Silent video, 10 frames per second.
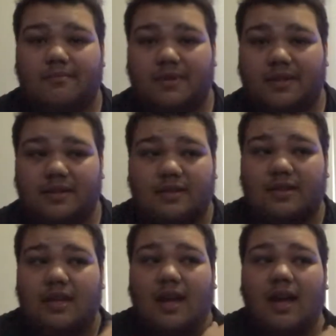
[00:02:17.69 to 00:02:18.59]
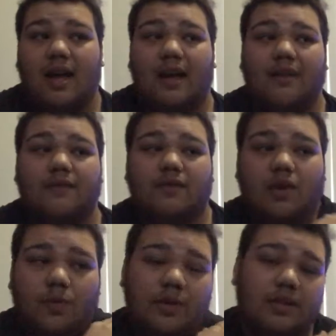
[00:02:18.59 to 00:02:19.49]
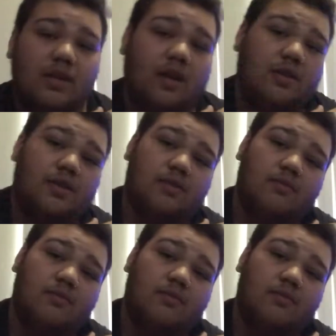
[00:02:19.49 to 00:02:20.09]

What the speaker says: Because I have no one to talk to.